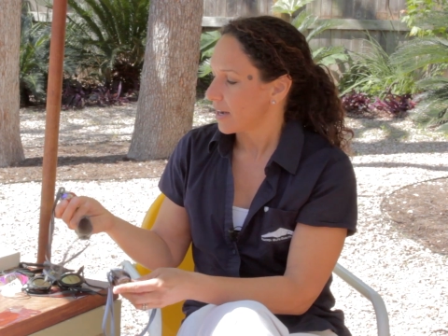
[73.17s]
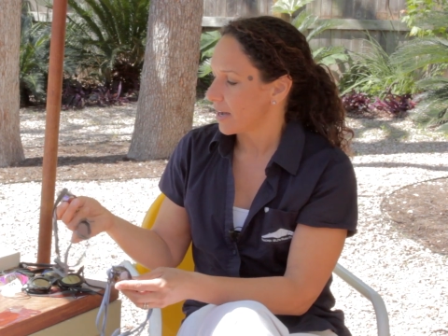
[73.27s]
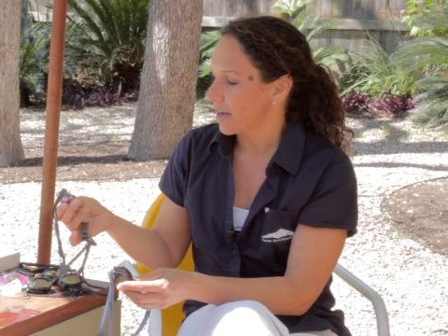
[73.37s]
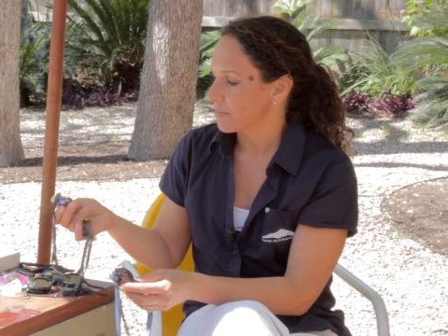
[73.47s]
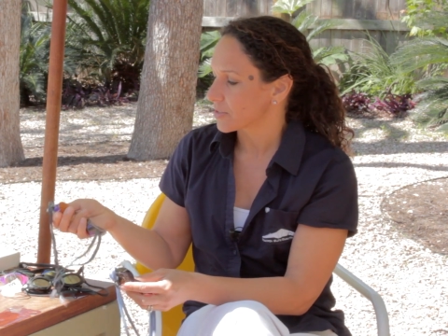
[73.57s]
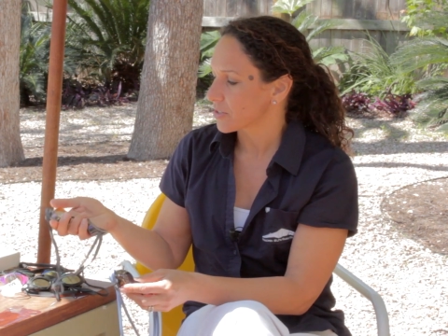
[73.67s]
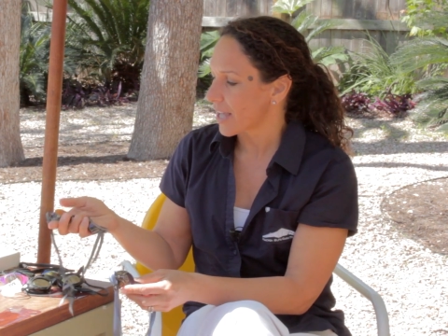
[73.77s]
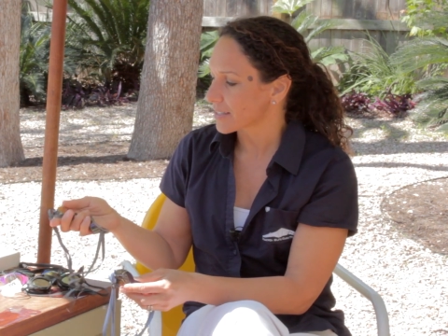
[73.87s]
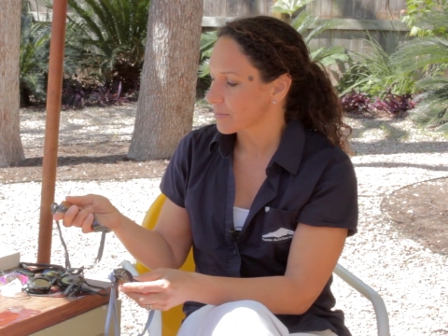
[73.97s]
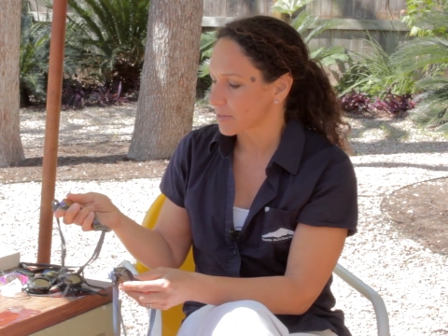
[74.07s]
Um, so
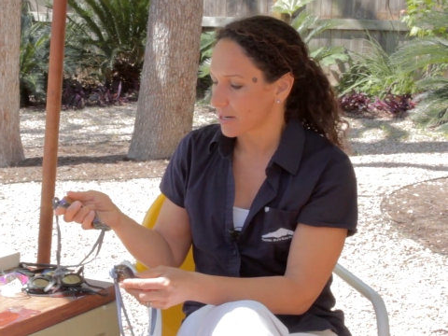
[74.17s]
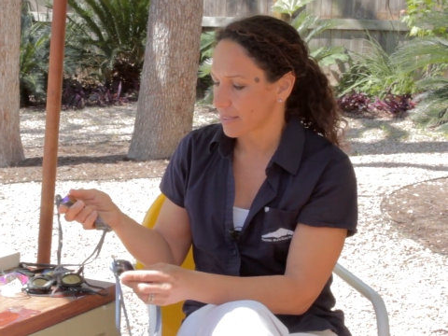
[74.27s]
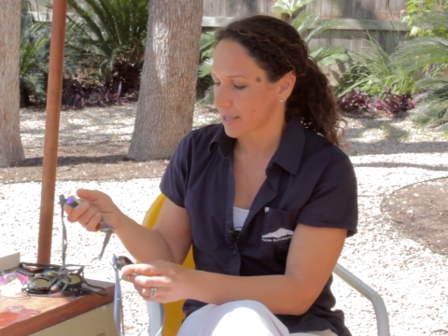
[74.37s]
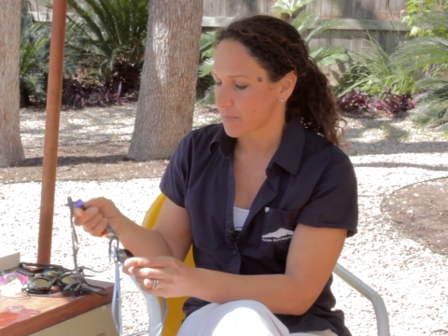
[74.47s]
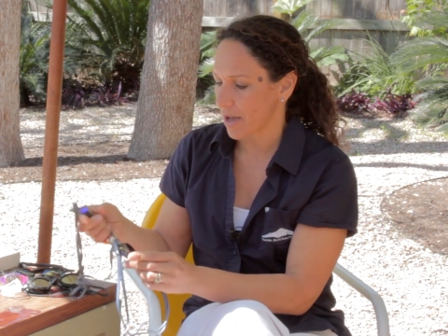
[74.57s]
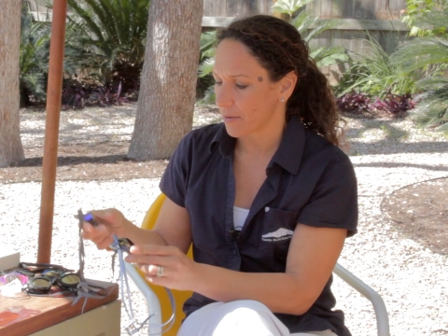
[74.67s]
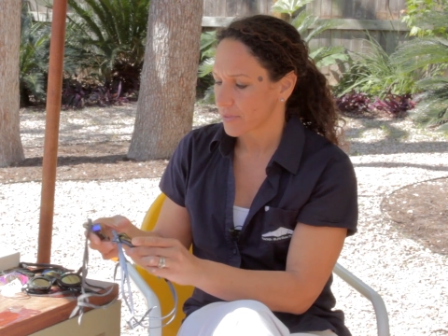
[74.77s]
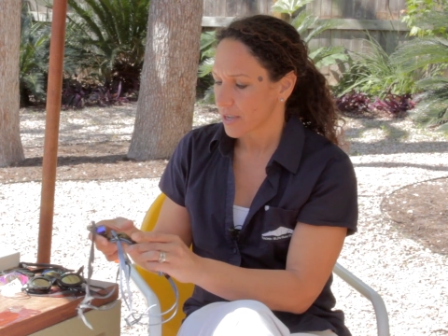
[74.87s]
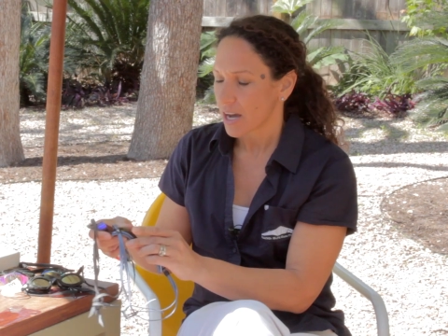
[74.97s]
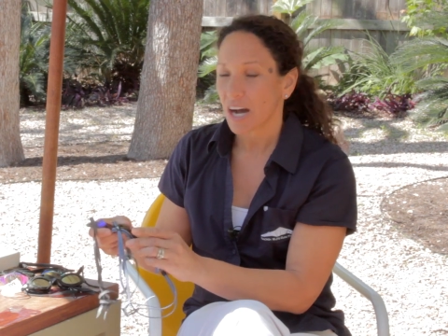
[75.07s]
that's something to think about.
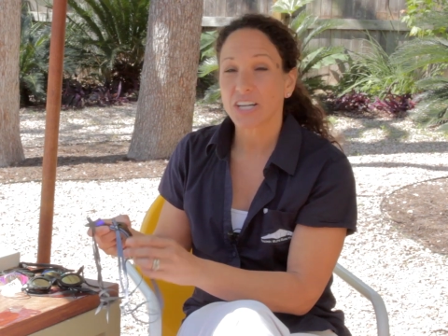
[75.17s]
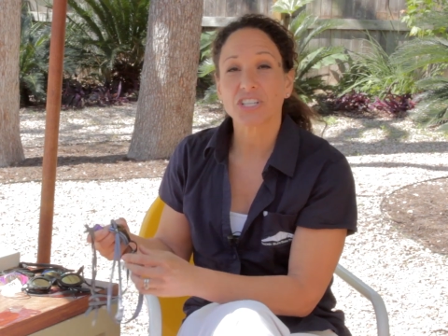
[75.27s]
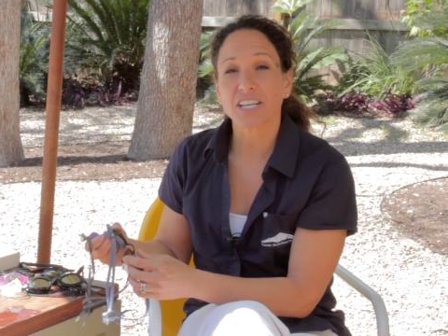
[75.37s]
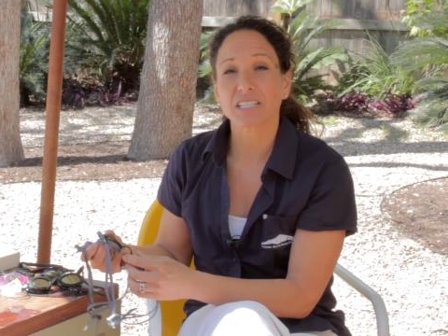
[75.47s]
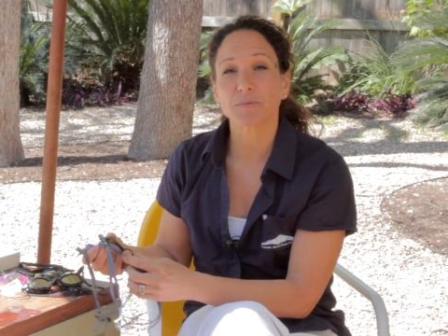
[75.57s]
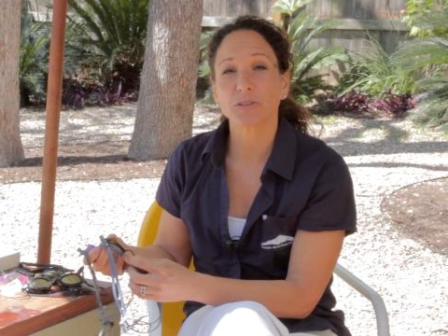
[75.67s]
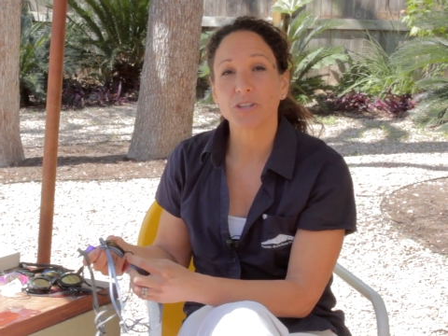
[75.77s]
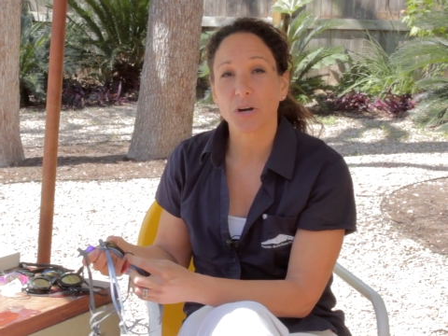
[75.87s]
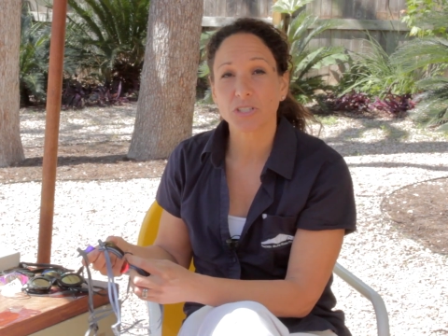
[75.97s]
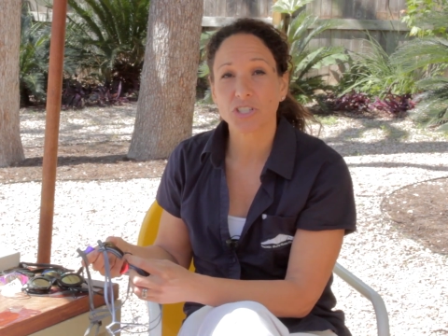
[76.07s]
Adjustable
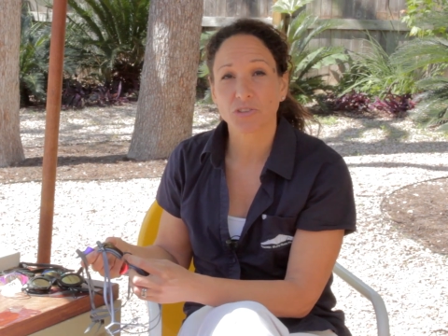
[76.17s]
nose